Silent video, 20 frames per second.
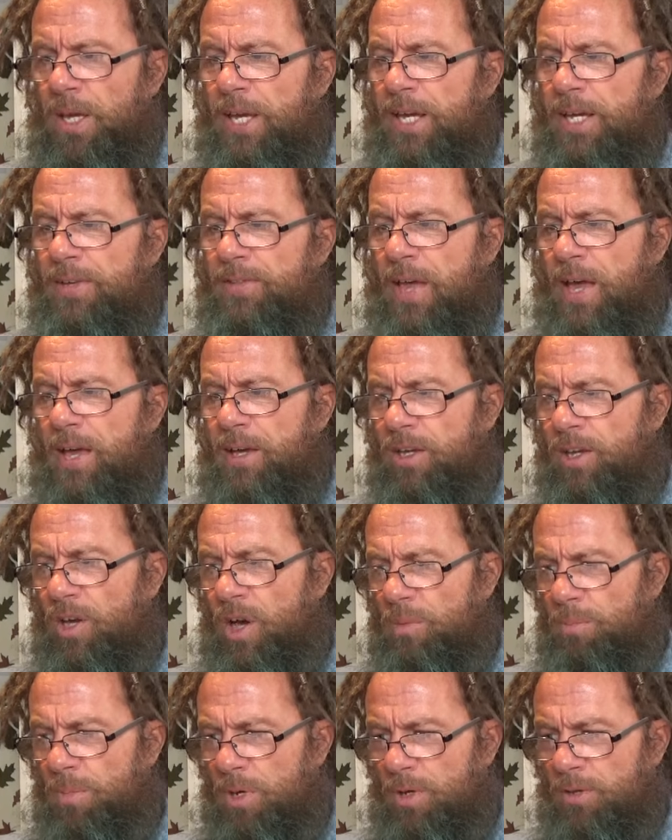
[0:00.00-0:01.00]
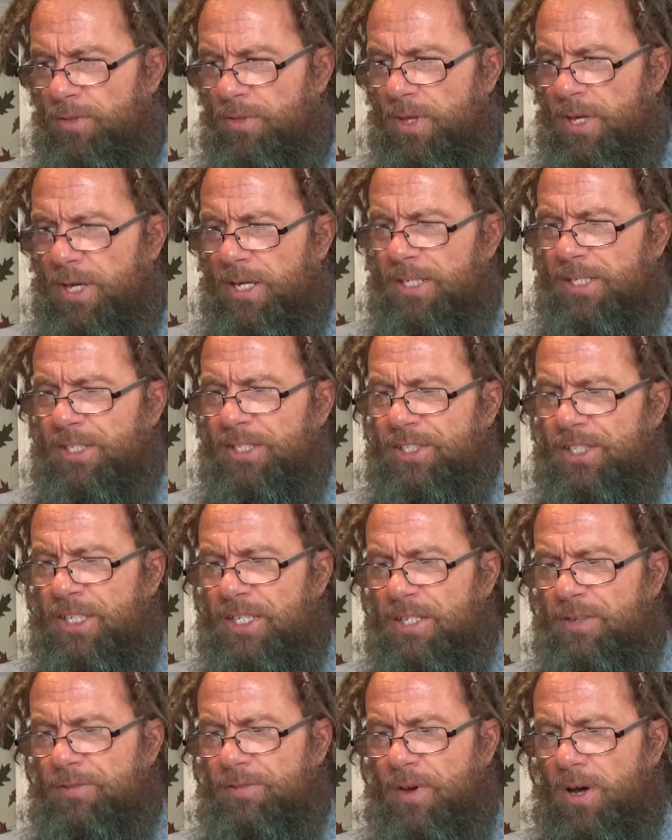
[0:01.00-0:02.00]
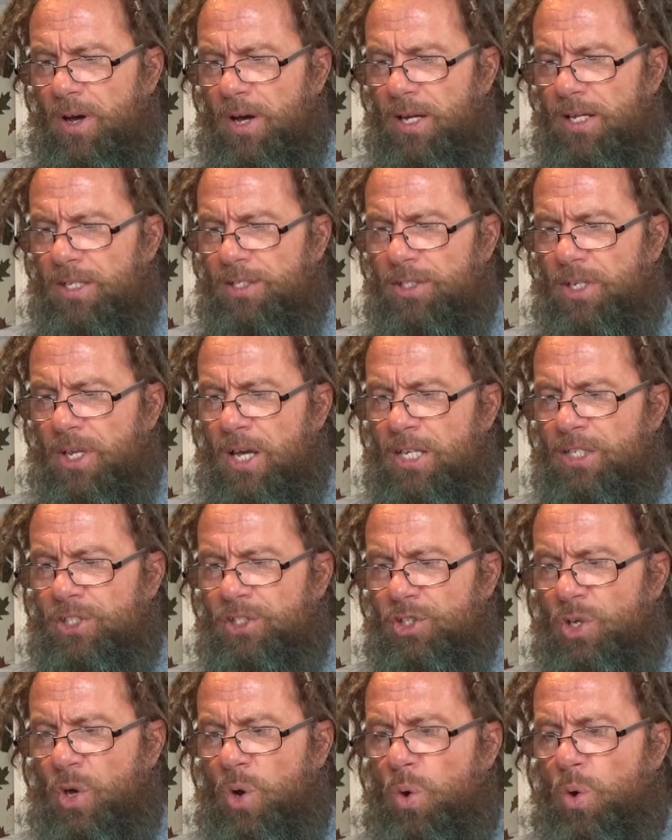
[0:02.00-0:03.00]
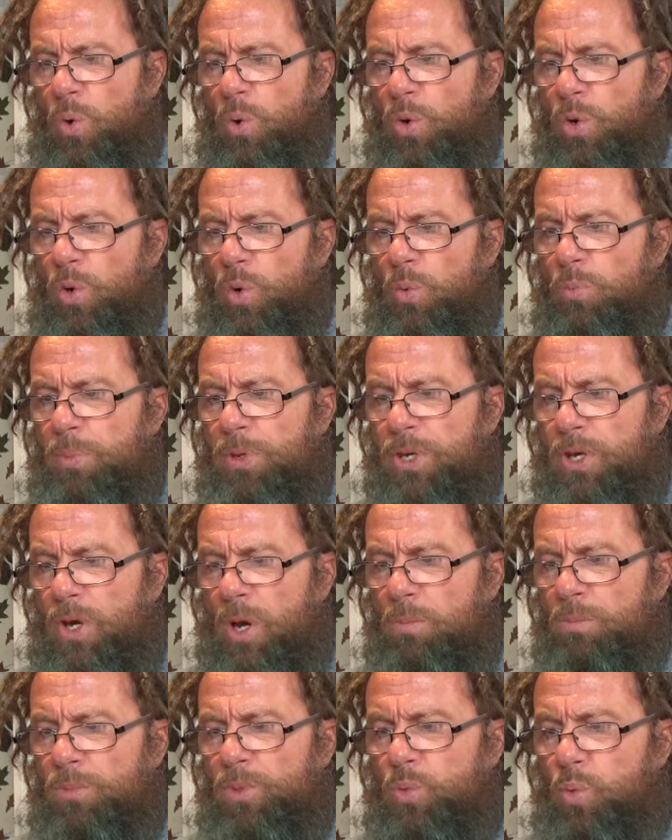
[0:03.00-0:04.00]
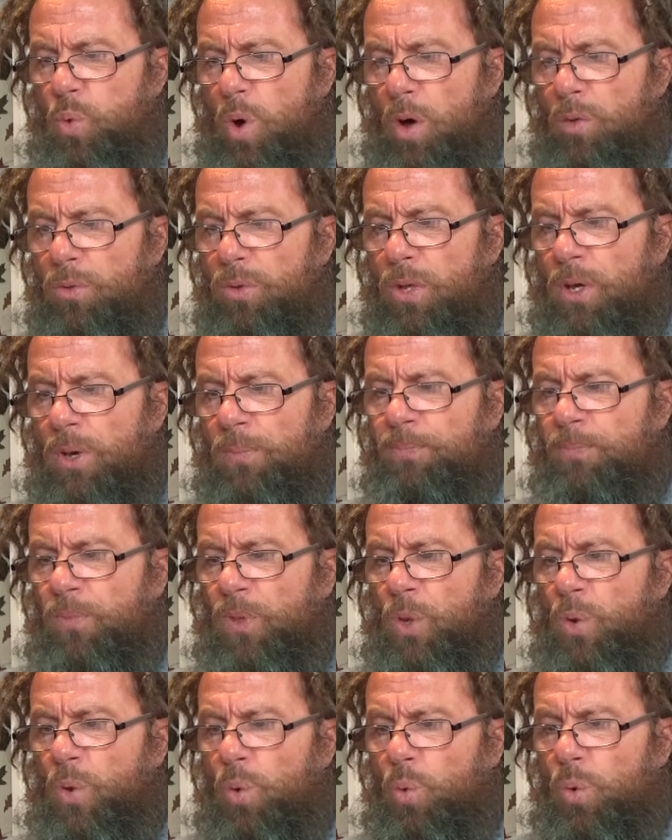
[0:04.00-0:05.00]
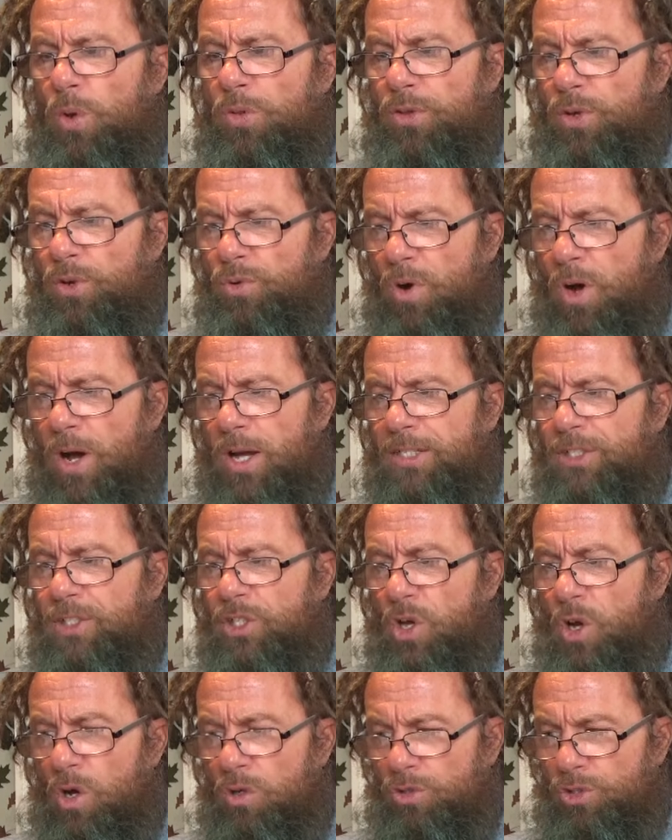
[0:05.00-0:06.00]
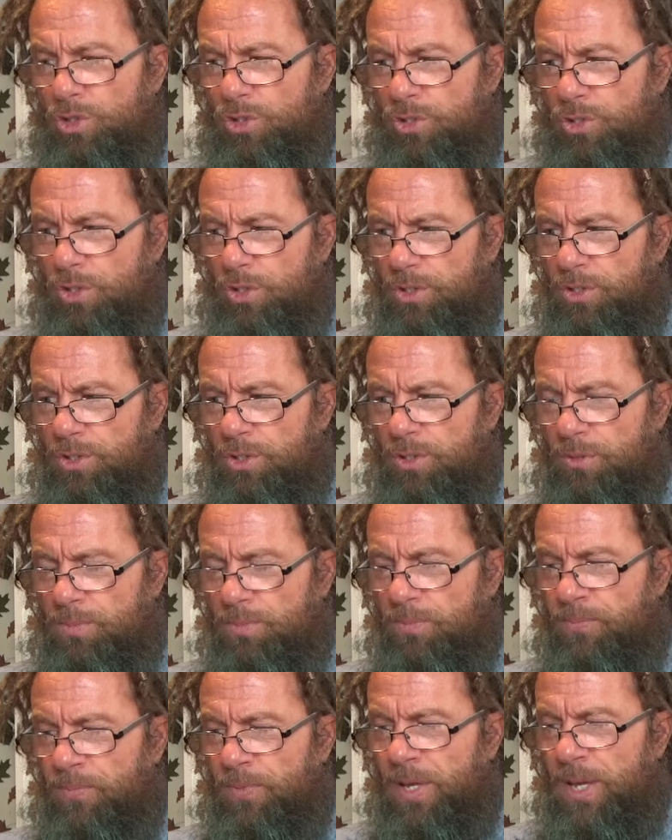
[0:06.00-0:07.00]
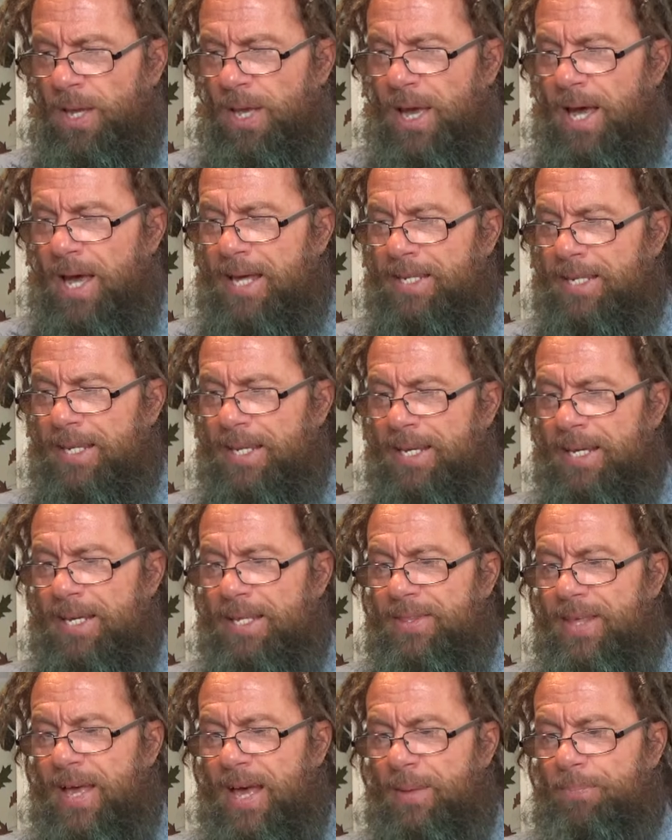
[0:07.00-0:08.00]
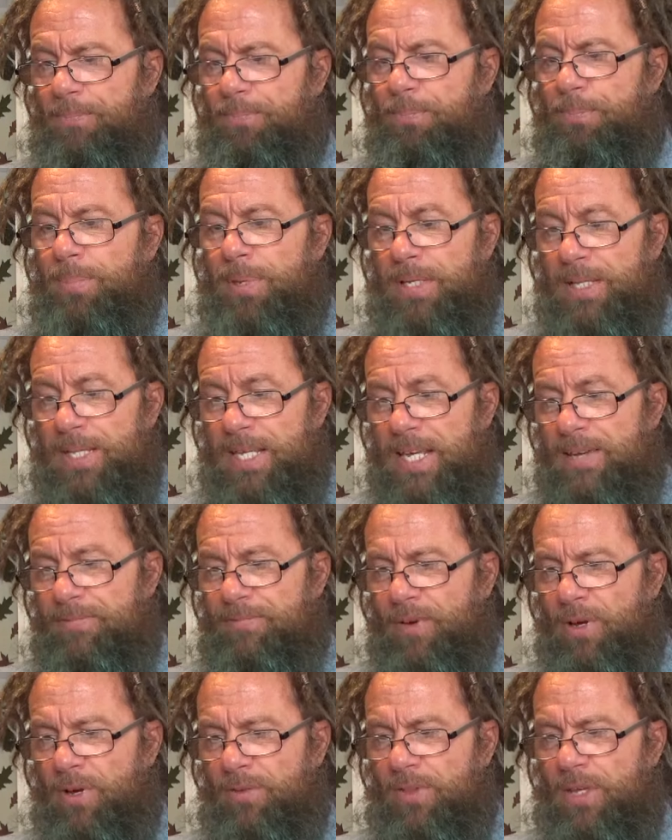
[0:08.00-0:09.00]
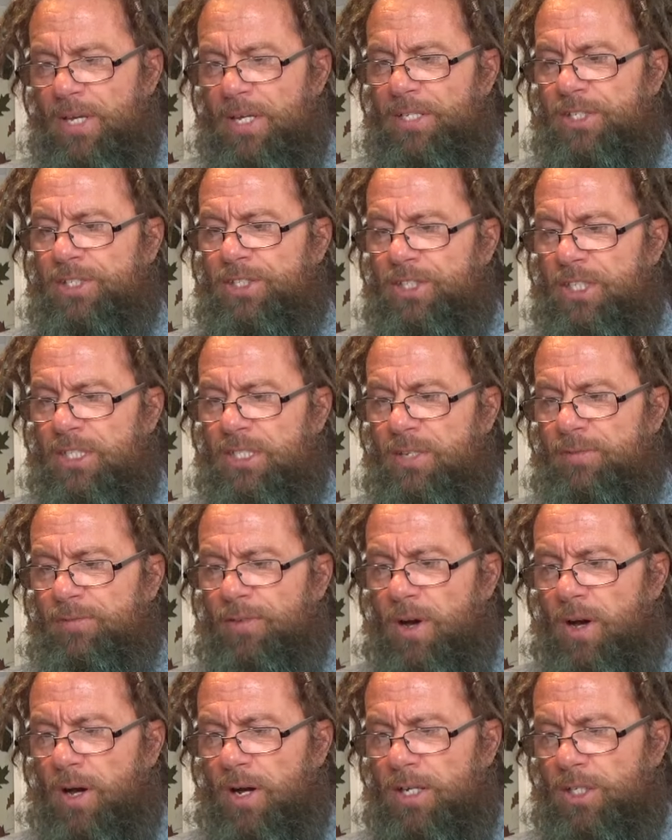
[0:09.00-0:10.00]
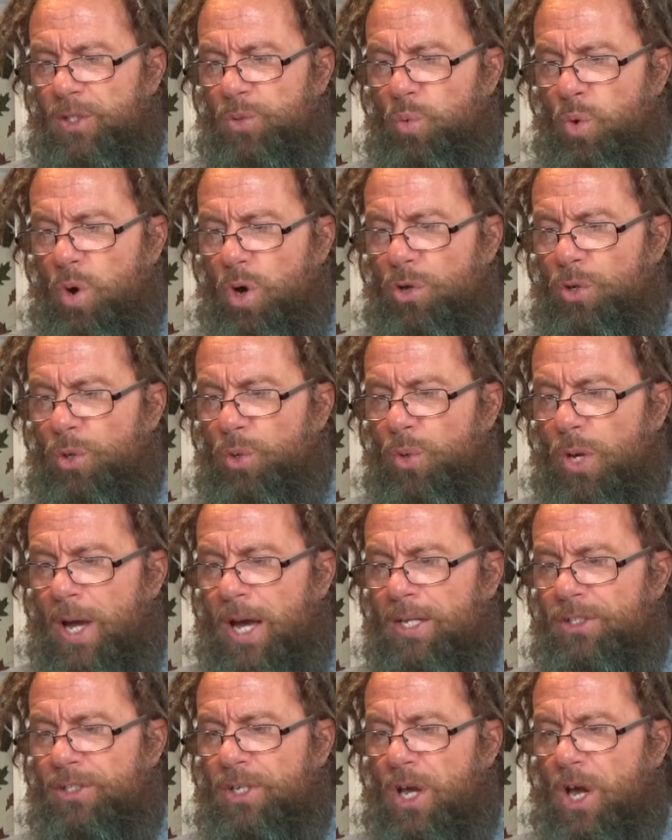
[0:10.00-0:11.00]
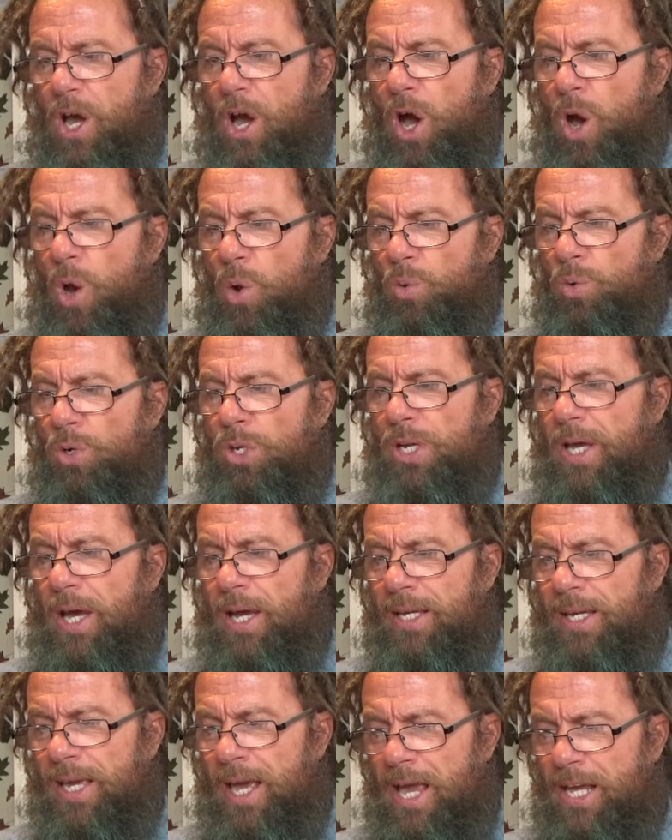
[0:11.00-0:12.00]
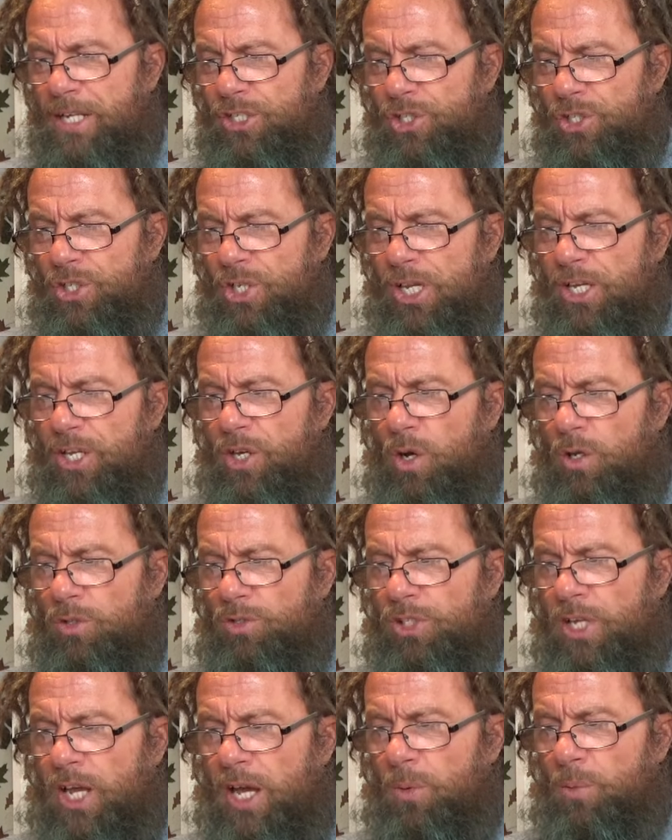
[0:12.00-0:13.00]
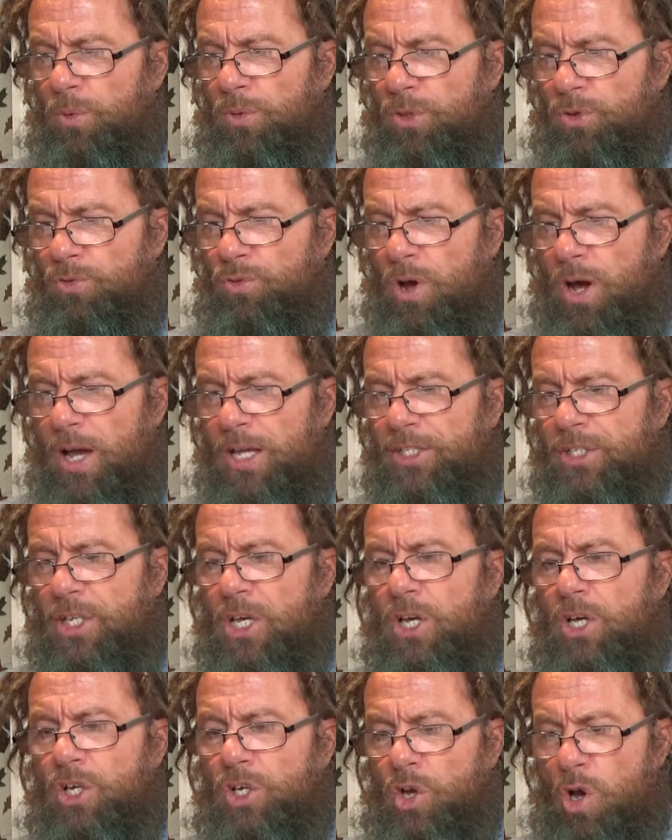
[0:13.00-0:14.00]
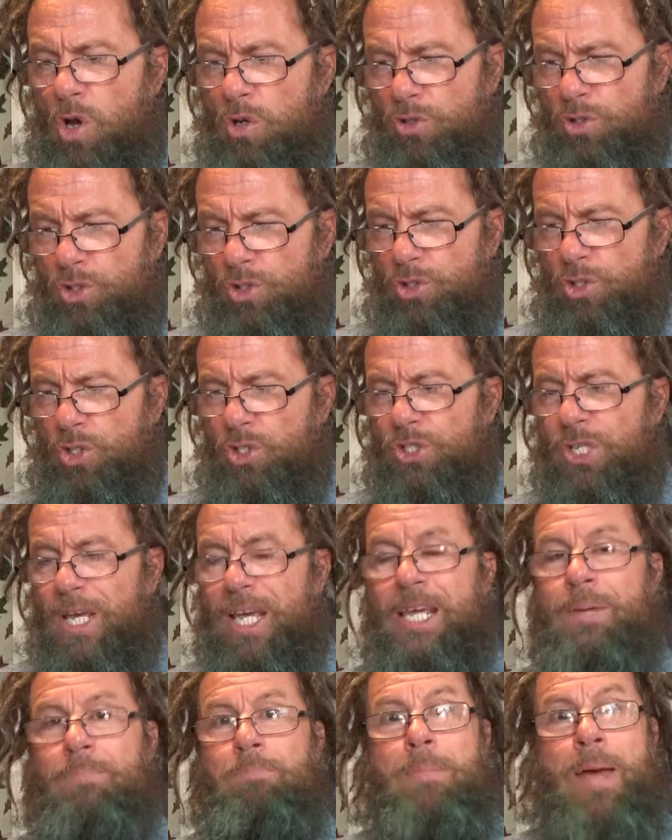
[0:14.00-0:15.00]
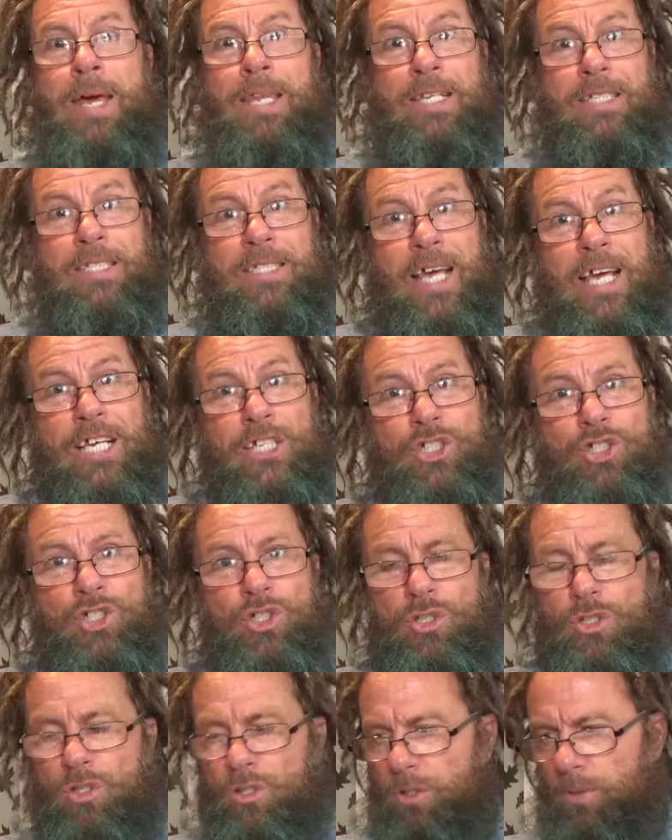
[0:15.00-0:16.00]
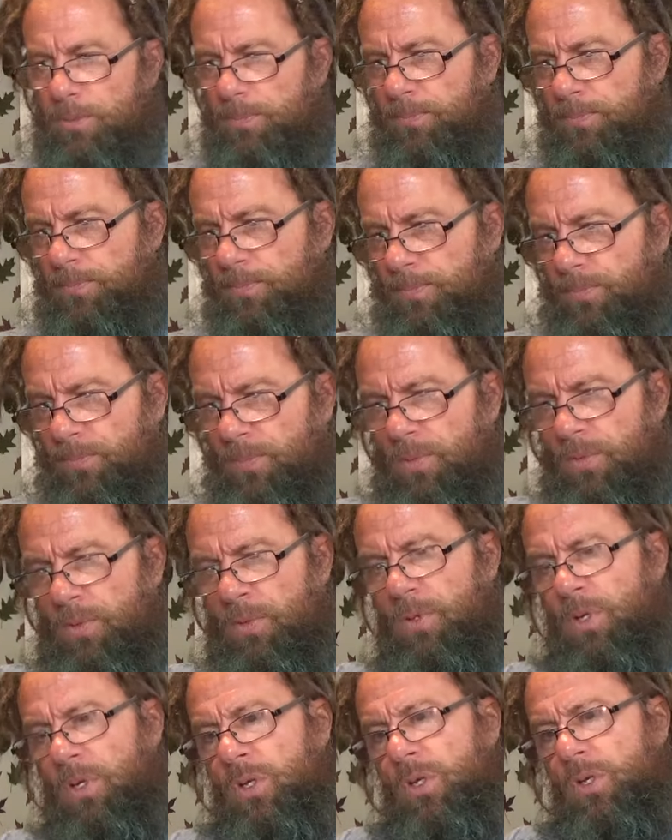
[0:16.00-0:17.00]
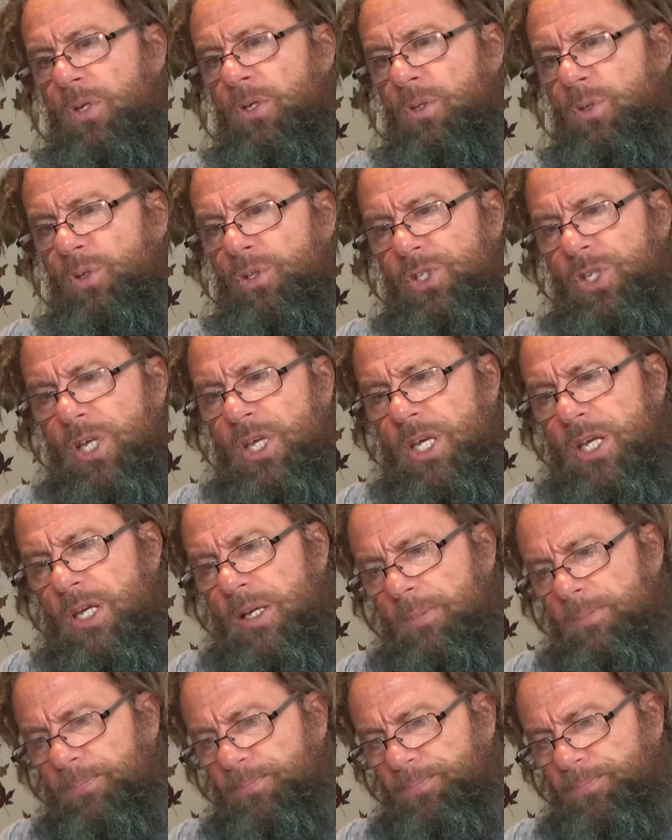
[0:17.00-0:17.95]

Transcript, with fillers: He that cometh signifies a soul who becomes one with Christ consciousness. And he that believeth signifies one who has only occasionally contact with Christ consciousness in meditation. You see?